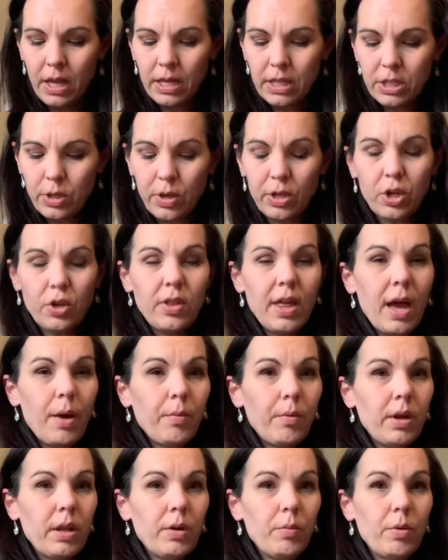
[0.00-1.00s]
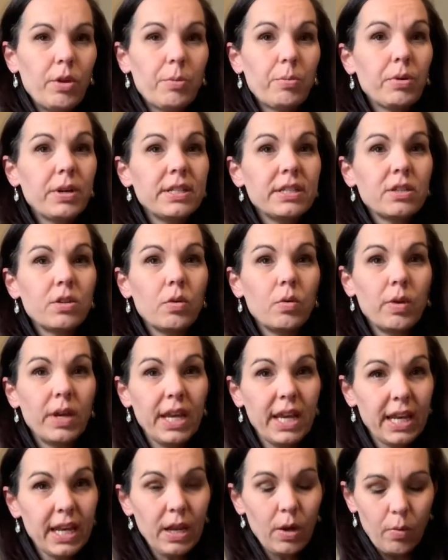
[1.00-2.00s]
So I do that one with preschool
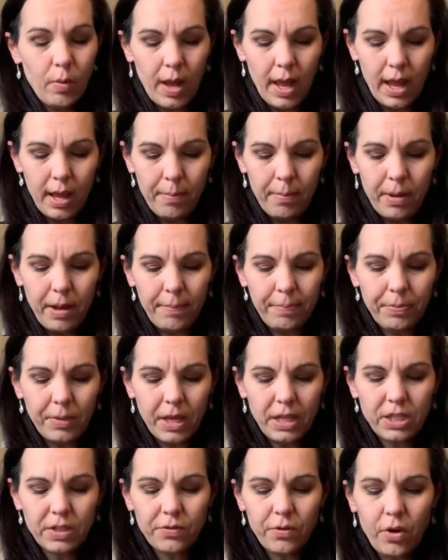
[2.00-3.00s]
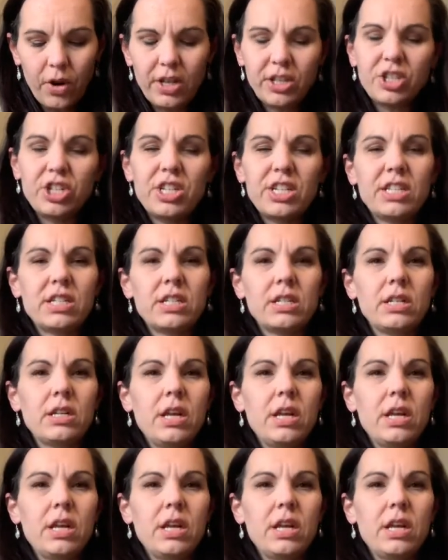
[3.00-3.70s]
anyway, but as far as just